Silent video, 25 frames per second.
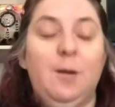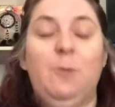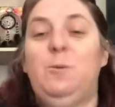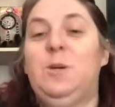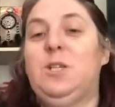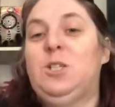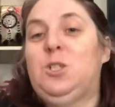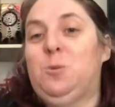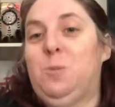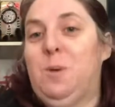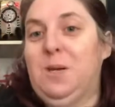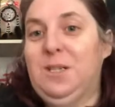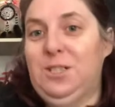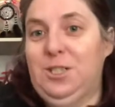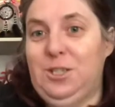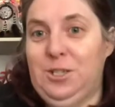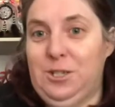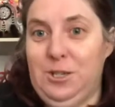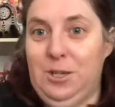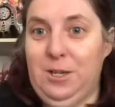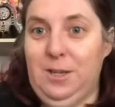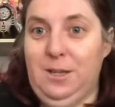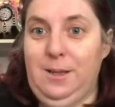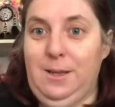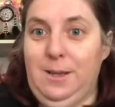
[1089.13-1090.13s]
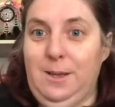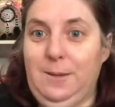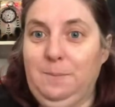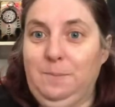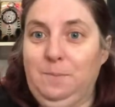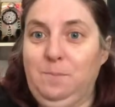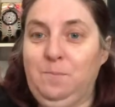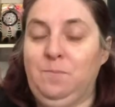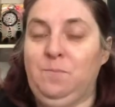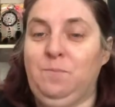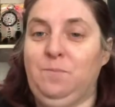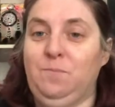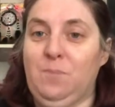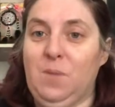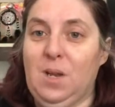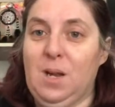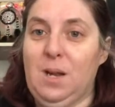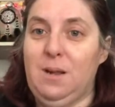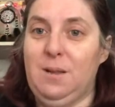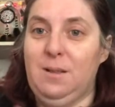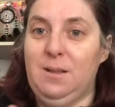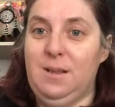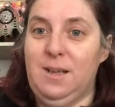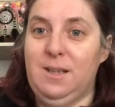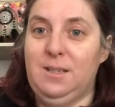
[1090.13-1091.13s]
one do you think?
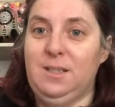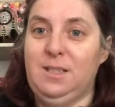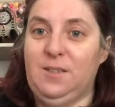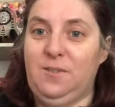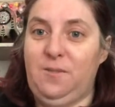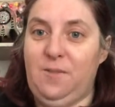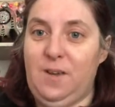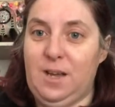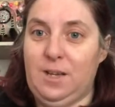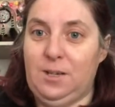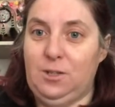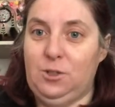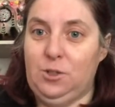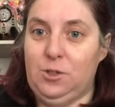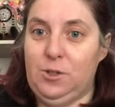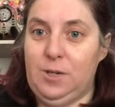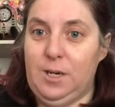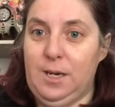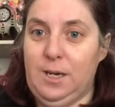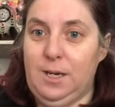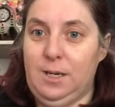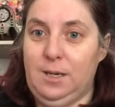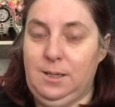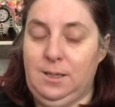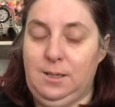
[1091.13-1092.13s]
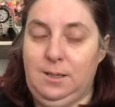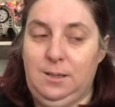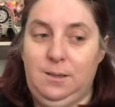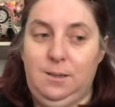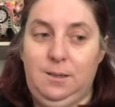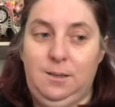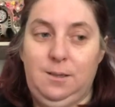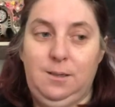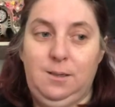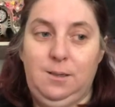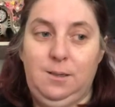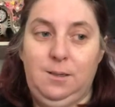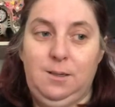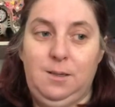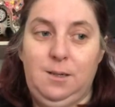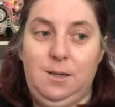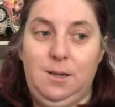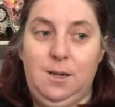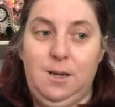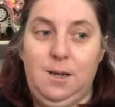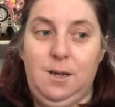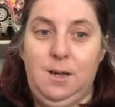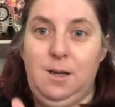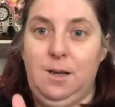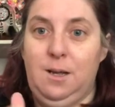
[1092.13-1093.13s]
Clouds Factory,
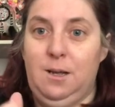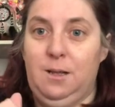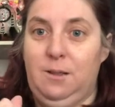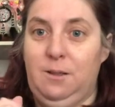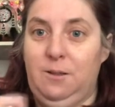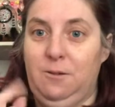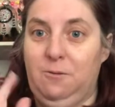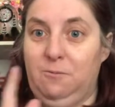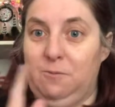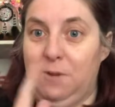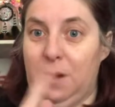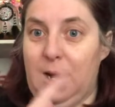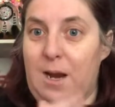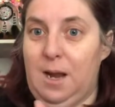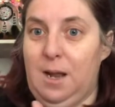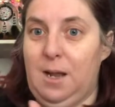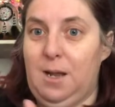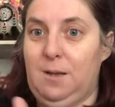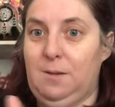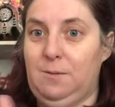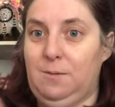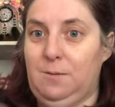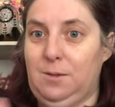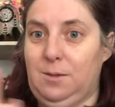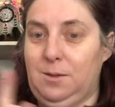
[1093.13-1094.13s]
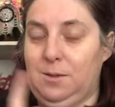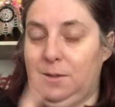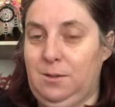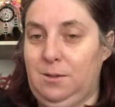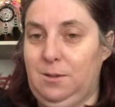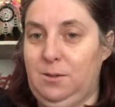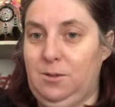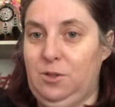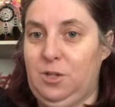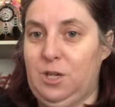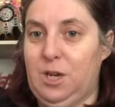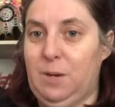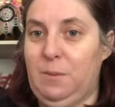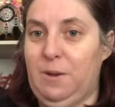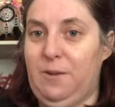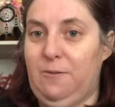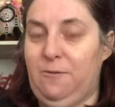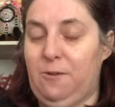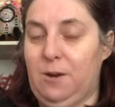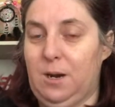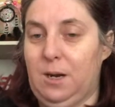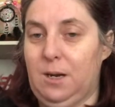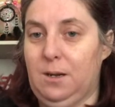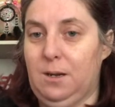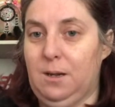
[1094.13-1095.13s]
the round Jamie
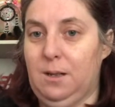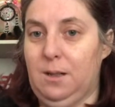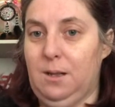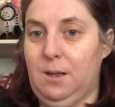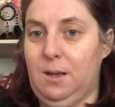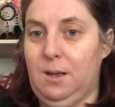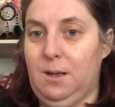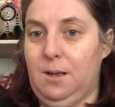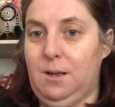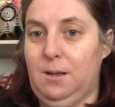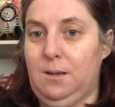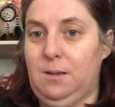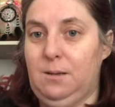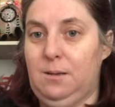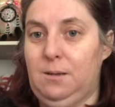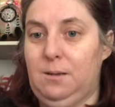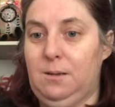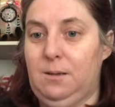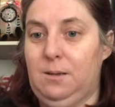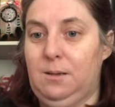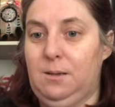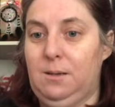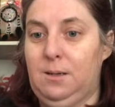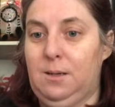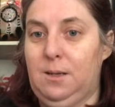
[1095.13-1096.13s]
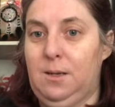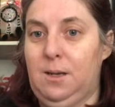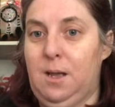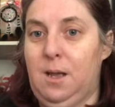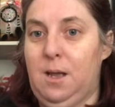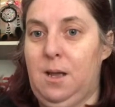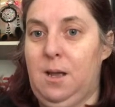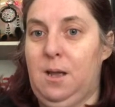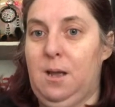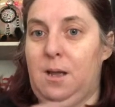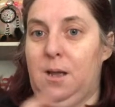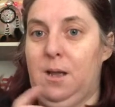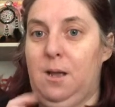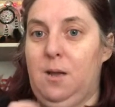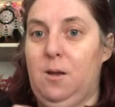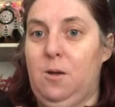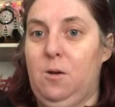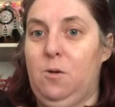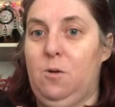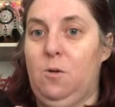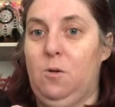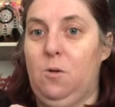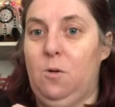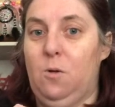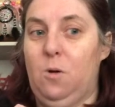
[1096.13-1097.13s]
Frank Claire,
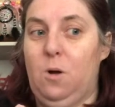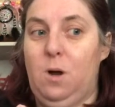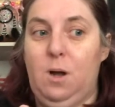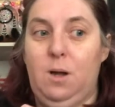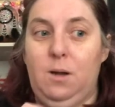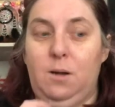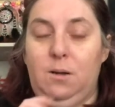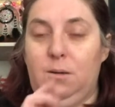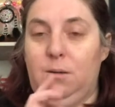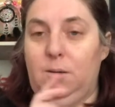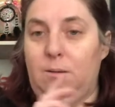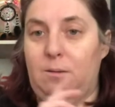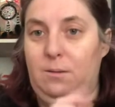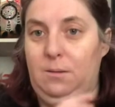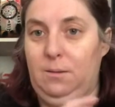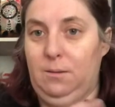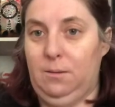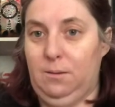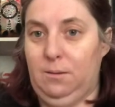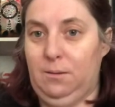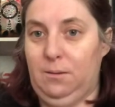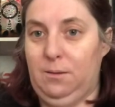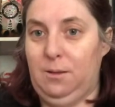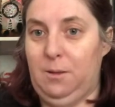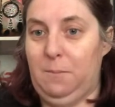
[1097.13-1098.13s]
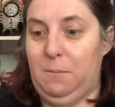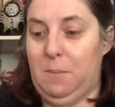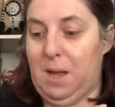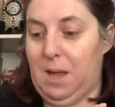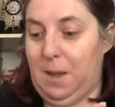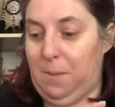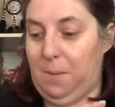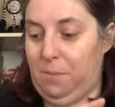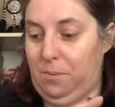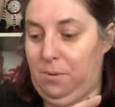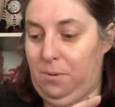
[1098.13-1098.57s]
or the map?